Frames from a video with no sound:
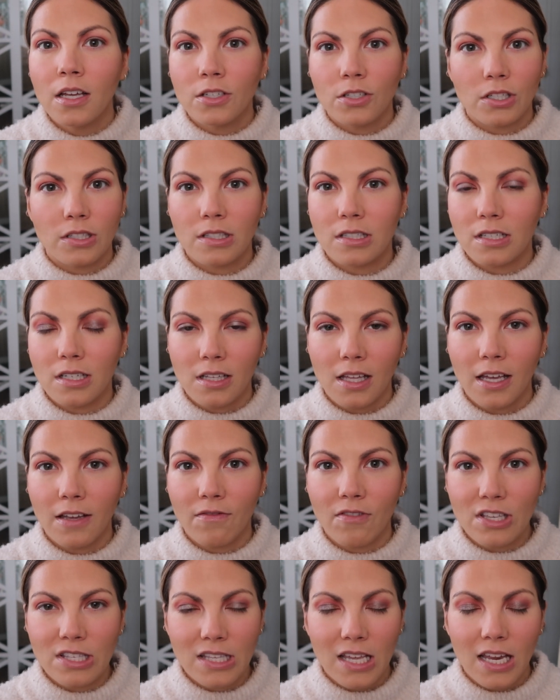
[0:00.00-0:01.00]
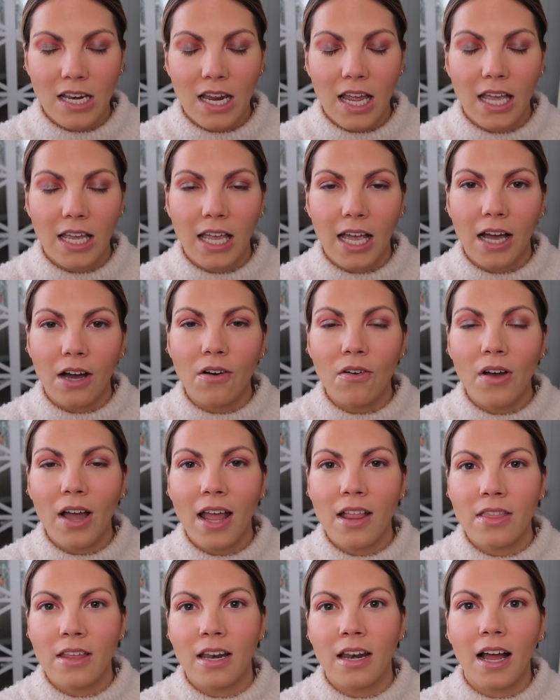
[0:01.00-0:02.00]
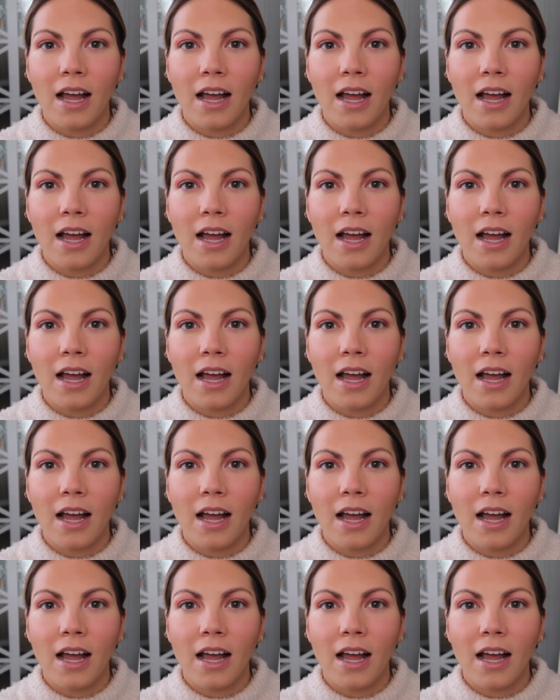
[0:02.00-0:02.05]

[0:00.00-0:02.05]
just to like visit and hang out. And then